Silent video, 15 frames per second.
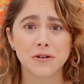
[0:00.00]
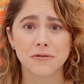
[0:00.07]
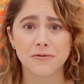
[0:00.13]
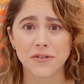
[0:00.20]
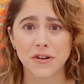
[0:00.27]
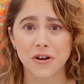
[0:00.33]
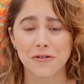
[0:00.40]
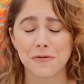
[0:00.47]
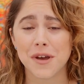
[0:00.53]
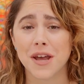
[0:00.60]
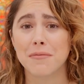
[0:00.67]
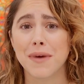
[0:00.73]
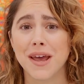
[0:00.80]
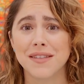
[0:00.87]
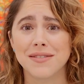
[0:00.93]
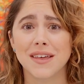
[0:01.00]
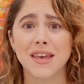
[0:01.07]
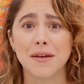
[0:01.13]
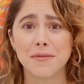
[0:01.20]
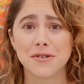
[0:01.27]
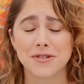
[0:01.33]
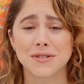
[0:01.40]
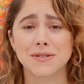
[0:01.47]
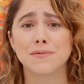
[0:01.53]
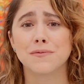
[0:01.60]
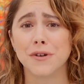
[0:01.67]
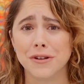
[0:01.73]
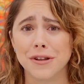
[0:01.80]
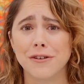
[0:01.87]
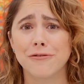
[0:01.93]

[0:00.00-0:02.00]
your film and made the images really